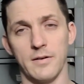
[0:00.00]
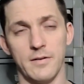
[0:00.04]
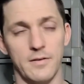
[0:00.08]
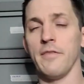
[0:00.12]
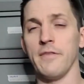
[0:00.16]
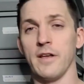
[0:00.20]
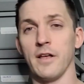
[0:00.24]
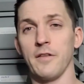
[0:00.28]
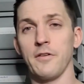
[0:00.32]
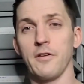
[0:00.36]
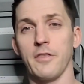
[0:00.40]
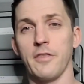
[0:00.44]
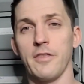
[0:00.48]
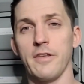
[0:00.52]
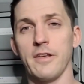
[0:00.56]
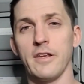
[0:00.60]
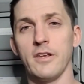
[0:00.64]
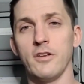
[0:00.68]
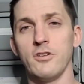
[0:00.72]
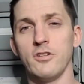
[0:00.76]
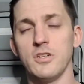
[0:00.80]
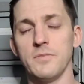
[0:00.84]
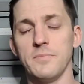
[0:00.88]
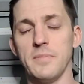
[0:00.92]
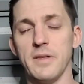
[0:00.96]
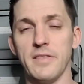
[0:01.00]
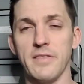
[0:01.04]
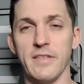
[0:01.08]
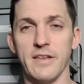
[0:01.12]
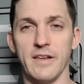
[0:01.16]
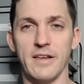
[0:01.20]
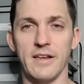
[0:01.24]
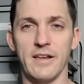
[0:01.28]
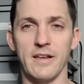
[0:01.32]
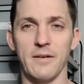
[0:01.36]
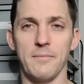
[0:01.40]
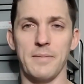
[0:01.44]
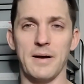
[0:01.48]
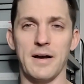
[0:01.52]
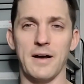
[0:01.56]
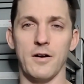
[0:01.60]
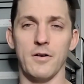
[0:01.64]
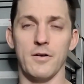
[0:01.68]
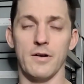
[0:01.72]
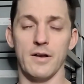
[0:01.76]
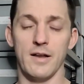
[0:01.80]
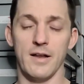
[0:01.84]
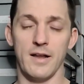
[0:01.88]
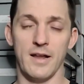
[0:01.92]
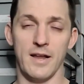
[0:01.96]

The other thing you should be thinking about